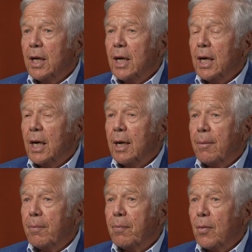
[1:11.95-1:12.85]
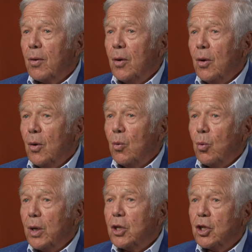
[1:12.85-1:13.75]
um,
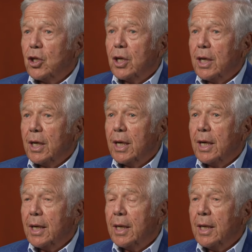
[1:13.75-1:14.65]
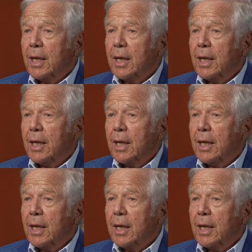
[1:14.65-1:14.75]
which uh,